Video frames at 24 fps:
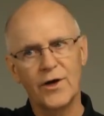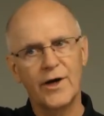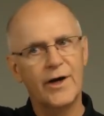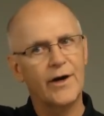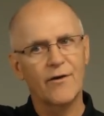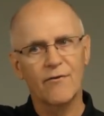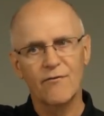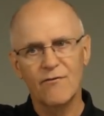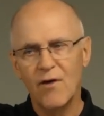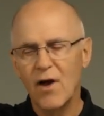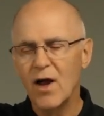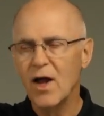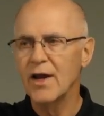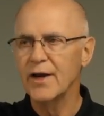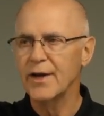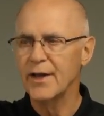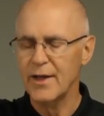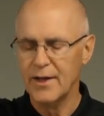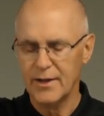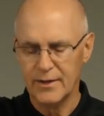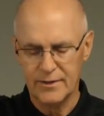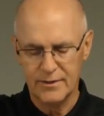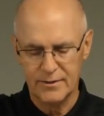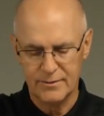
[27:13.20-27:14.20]

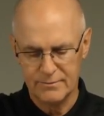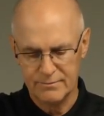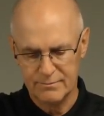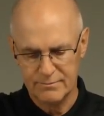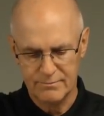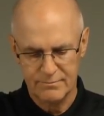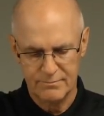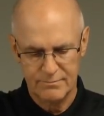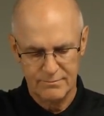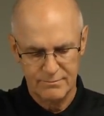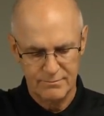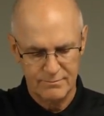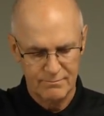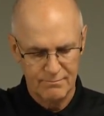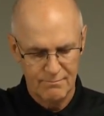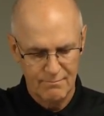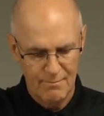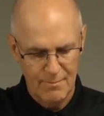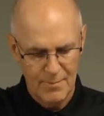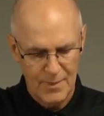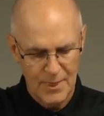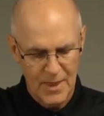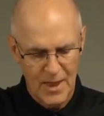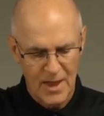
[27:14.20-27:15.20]
nirvana.
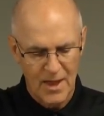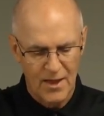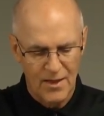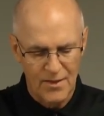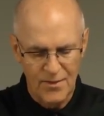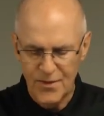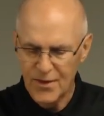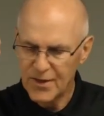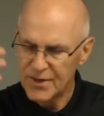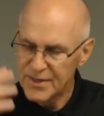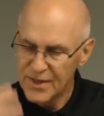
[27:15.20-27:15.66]
The